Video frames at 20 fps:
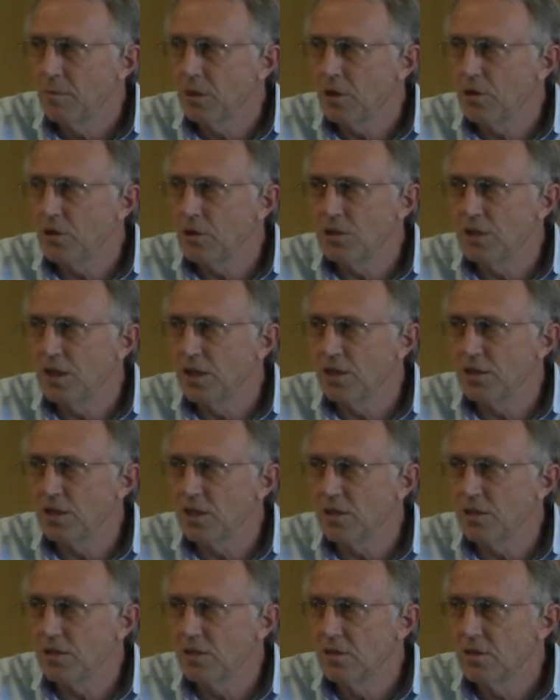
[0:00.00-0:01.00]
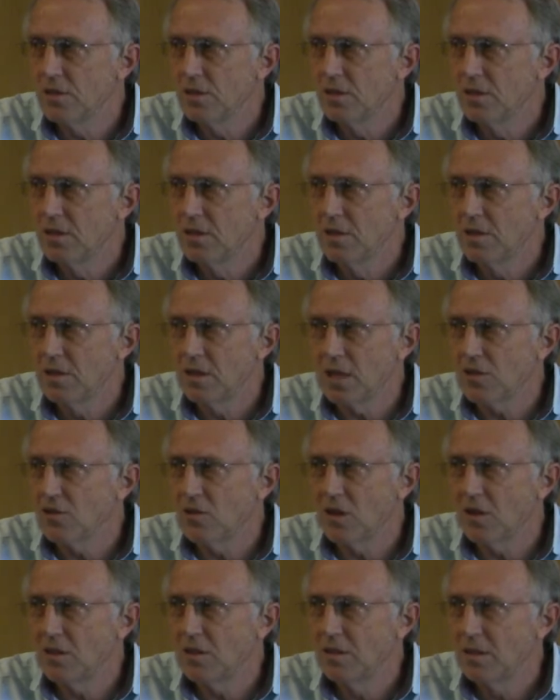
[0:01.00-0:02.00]
because Jesus does
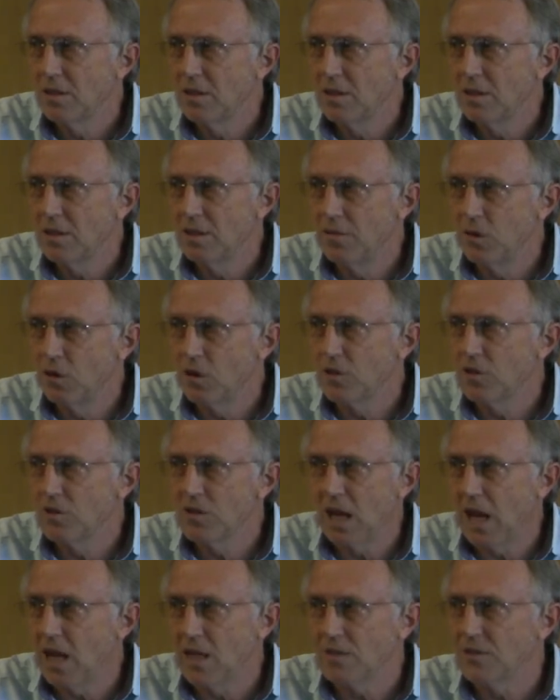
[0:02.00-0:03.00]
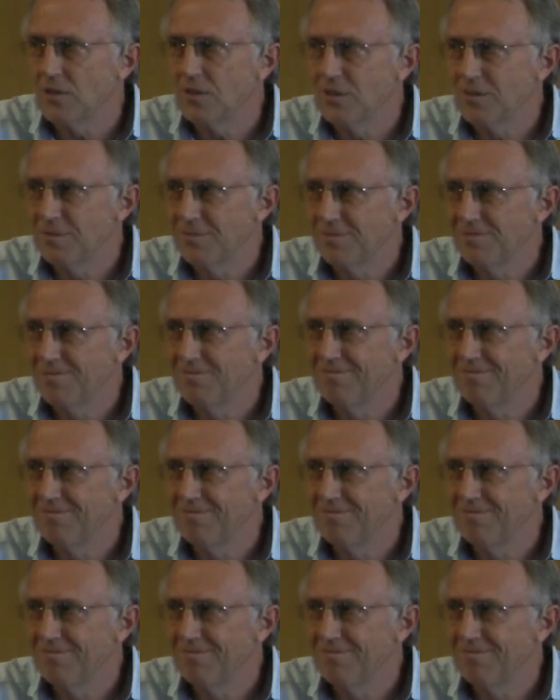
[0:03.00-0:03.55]
not divorce us.